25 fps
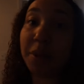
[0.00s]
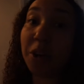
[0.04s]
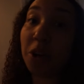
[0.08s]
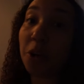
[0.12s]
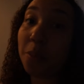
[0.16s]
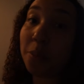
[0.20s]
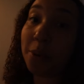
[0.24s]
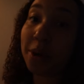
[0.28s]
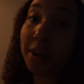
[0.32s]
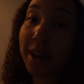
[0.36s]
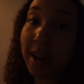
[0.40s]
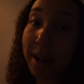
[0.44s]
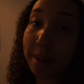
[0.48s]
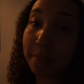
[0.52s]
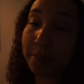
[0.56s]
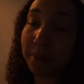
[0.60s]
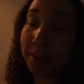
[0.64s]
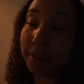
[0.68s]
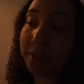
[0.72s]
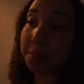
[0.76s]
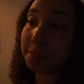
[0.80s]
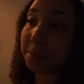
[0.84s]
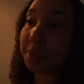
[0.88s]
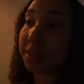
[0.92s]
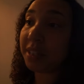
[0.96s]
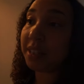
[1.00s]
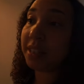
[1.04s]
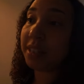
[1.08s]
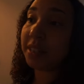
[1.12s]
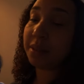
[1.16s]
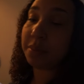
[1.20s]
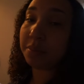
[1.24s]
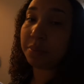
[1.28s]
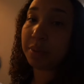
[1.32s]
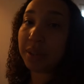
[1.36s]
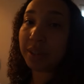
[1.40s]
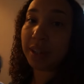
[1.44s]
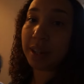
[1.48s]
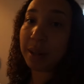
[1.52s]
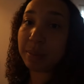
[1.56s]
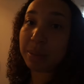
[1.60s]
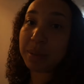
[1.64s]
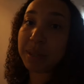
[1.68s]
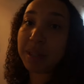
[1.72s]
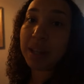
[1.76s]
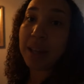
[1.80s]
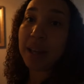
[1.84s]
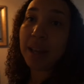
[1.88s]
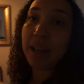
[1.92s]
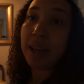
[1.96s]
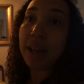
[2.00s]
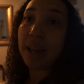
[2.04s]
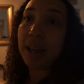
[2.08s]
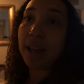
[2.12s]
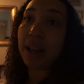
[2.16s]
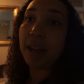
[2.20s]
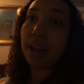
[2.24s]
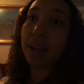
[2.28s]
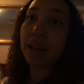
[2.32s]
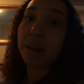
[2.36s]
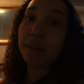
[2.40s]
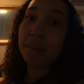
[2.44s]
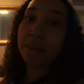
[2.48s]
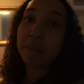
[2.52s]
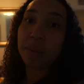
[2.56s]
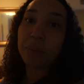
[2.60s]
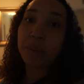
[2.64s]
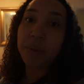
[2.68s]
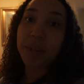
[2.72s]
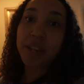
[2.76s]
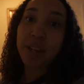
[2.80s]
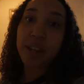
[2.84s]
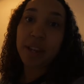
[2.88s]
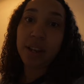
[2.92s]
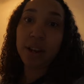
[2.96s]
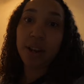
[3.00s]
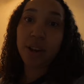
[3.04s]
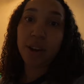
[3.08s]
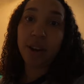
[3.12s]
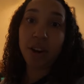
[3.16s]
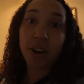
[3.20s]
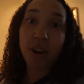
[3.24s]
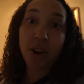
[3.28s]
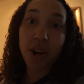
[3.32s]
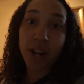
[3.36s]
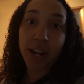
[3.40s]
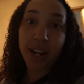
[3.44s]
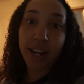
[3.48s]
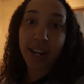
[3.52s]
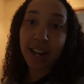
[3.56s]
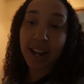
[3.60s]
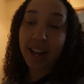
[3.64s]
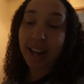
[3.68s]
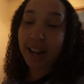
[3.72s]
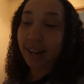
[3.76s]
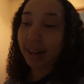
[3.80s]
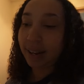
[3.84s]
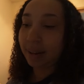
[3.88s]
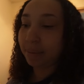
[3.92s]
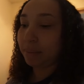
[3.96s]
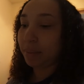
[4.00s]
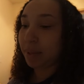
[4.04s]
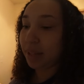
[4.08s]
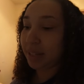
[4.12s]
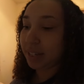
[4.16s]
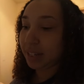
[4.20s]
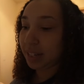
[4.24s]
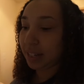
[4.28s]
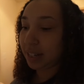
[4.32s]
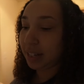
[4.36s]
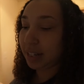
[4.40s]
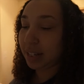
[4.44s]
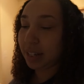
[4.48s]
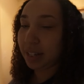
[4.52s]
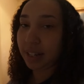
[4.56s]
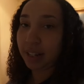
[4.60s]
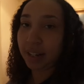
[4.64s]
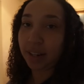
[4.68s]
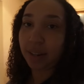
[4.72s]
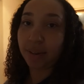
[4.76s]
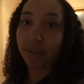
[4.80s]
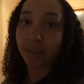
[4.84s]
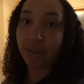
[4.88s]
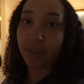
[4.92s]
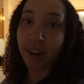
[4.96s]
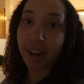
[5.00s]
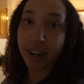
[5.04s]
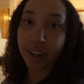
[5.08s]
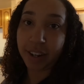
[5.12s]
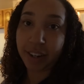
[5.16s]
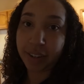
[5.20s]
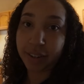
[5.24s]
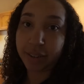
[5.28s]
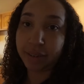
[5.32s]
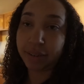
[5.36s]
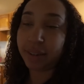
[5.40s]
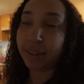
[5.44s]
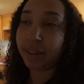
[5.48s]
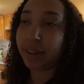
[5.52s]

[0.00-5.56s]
but no more diapers, but she's in pull-ups. Um, but we are gone a lot and busy running